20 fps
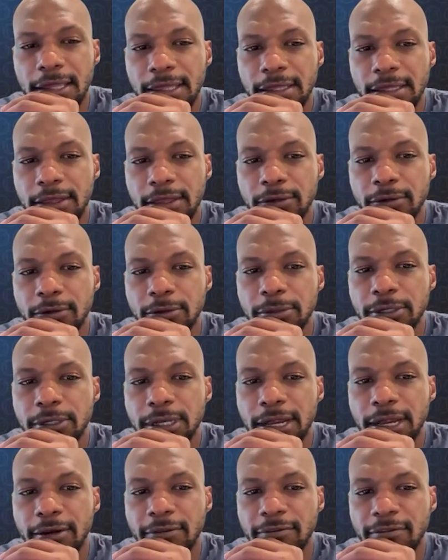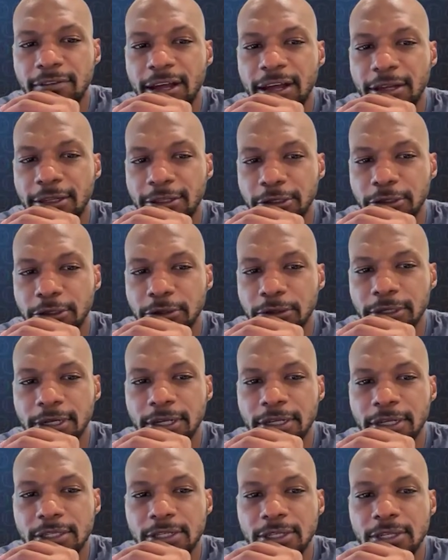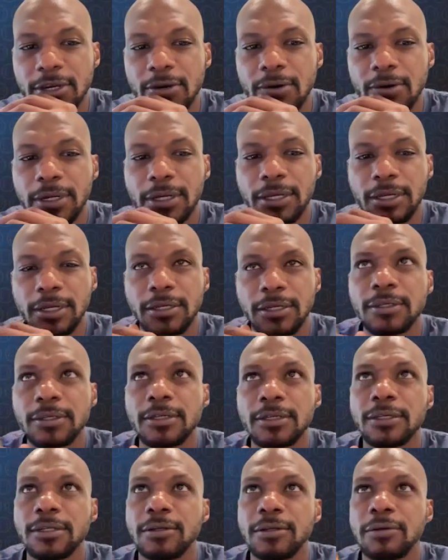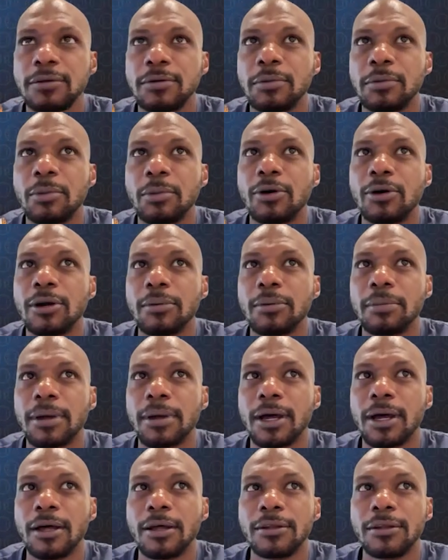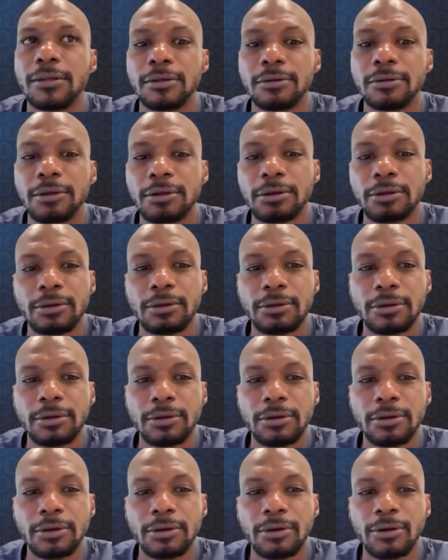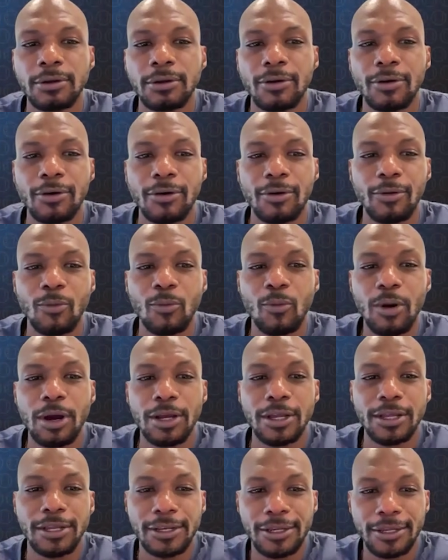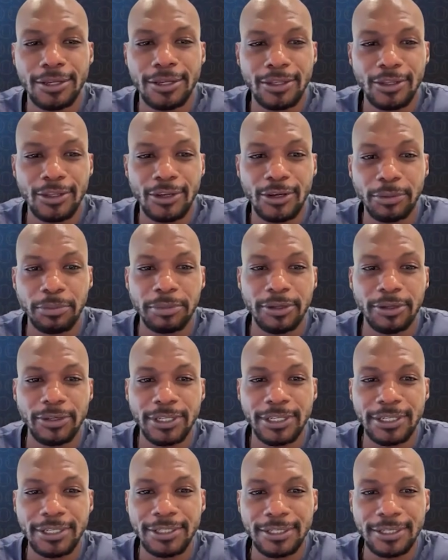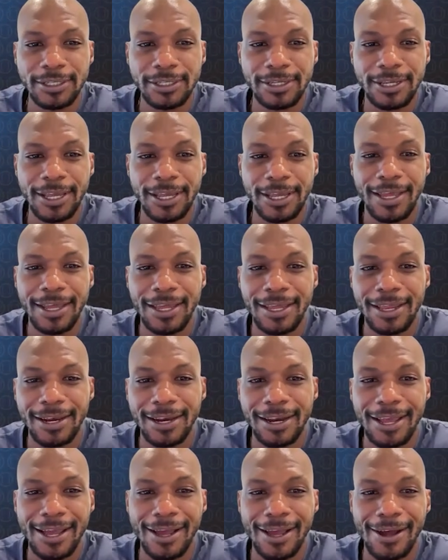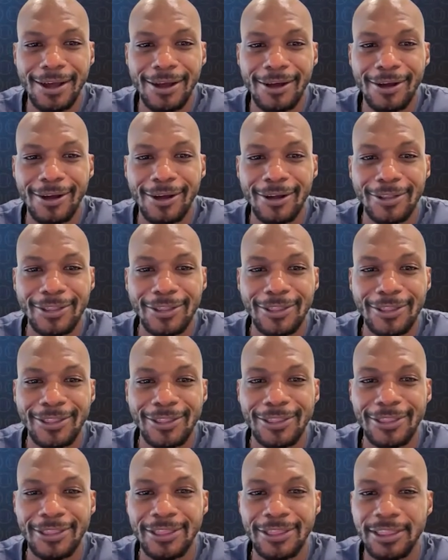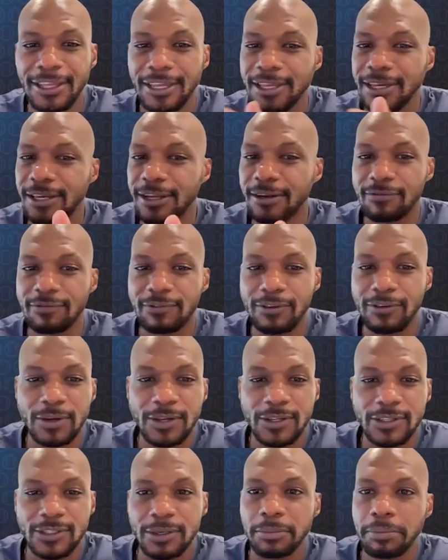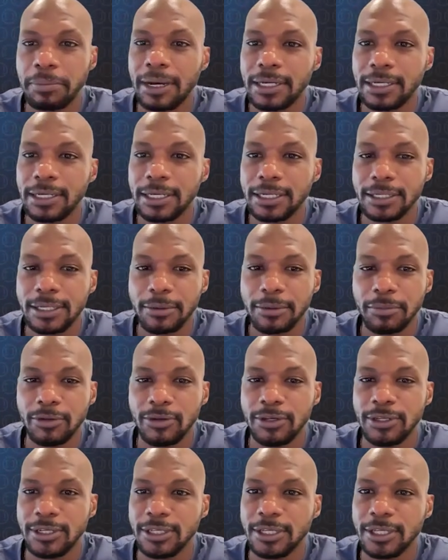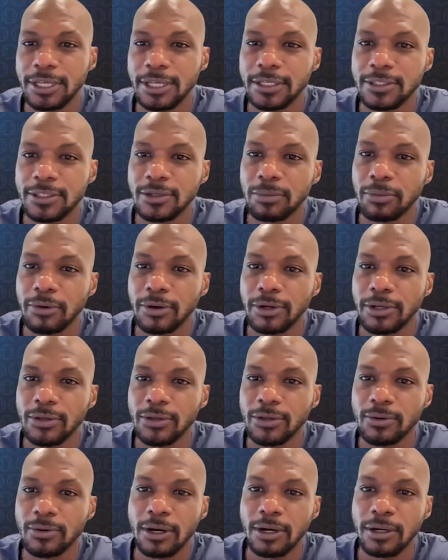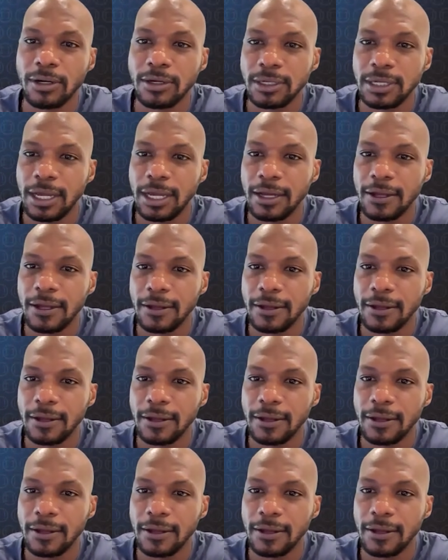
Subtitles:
I think there would be a lot of value in us knowing more about what you're building and how the NumFocus and PyData community can support you all